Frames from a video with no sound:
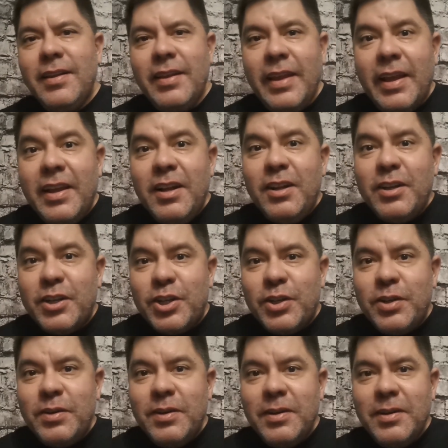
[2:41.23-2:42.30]

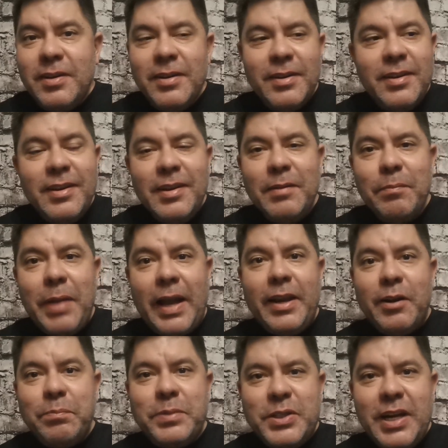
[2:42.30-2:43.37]
English
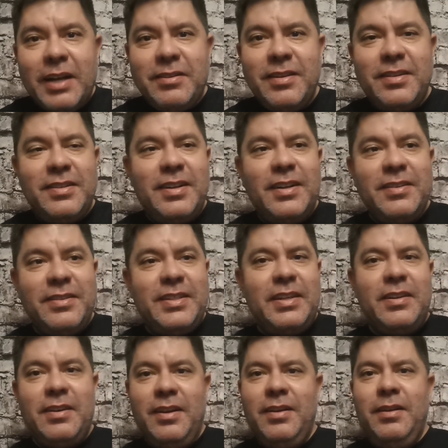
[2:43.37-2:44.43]
might object to this. They're
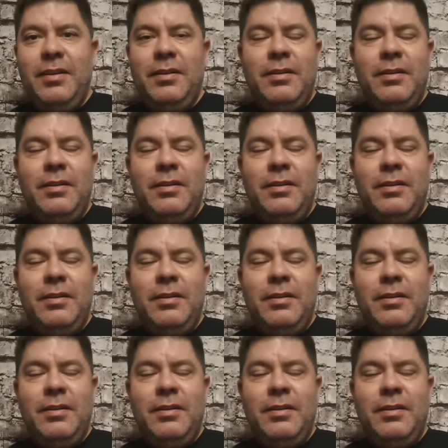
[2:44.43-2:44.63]
saying,